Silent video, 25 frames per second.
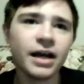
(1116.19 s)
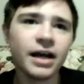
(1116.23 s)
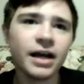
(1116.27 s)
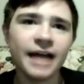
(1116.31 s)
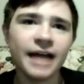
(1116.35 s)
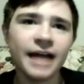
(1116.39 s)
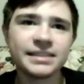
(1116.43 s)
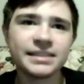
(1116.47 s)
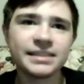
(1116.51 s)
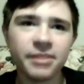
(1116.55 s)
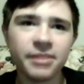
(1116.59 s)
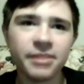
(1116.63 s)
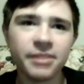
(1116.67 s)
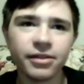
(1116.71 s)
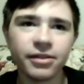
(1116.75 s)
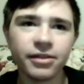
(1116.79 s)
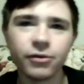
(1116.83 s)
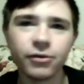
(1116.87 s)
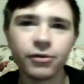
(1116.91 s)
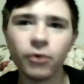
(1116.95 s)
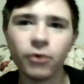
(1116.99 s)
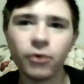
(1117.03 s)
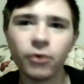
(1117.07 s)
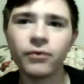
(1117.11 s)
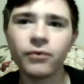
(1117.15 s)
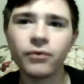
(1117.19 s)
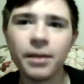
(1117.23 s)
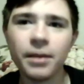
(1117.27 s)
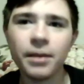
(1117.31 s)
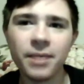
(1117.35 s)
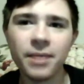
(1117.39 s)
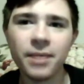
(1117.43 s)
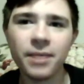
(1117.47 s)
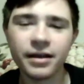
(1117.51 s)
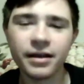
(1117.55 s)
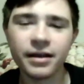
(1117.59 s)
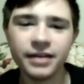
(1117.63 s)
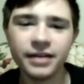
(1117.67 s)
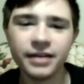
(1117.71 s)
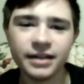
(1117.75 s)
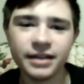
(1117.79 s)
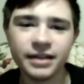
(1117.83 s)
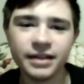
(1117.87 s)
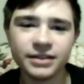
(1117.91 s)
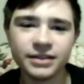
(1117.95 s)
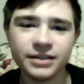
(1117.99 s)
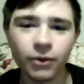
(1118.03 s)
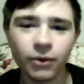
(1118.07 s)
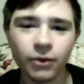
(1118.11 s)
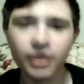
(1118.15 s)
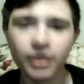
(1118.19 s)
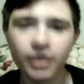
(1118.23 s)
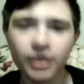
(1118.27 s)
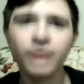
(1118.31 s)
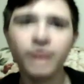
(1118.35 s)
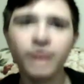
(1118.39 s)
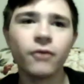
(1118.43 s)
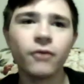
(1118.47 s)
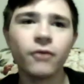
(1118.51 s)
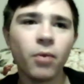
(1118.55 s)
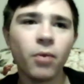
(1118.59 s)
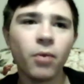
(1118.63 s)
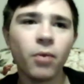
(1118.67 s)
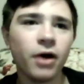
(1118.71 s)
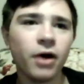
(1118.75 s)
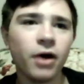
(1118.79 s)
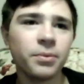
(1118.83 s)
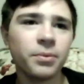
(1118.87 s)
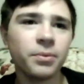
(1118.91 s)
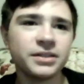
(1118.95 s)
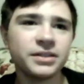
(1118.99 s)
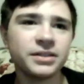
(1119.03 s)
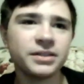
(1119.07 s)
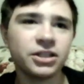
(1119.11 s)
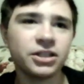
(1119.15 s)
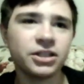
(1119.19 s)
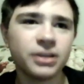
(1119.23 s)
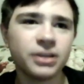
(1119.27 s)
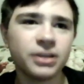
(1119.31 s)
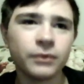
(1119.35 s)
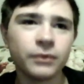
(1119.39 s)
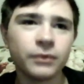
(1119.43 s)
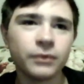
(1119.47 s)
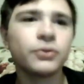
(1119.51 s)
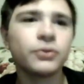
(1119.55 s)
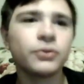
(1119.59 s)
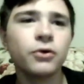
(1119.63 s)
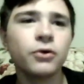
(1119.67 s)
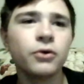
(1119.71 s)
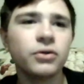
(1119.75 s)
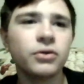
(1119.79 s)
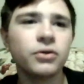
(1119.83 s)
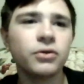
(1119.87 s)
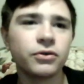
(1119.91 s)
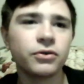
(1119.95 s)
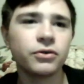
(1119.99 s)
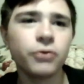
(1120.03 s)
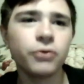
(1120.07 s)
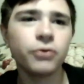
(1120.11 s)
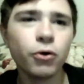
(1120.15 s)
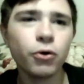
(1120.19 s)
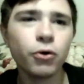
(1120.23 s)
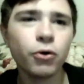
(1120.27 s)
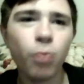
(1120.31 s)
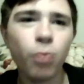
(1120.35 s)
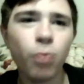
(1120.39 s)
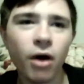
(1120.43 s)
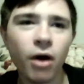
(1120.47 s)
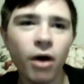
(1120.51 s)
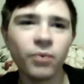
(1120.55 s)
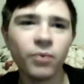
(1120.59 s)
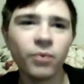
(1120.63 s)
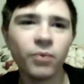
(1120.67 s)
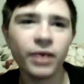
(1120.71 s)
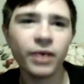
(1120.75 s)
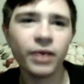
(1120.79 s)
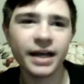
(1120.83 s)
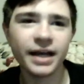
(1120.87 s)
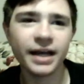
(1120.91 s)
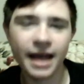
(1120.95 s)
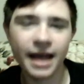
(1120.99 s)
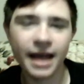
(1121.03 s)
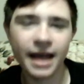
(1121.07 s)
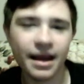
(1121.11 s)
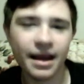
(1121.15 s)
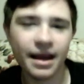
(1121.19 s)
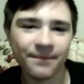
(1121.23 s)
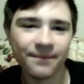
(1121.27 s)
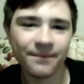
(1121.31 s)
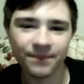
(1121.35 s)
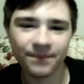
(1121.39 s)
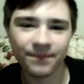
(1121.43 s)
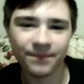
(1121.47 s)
as Smith threw it right back in the end zone for a wide-open touchdown to Lou Juan Winningham.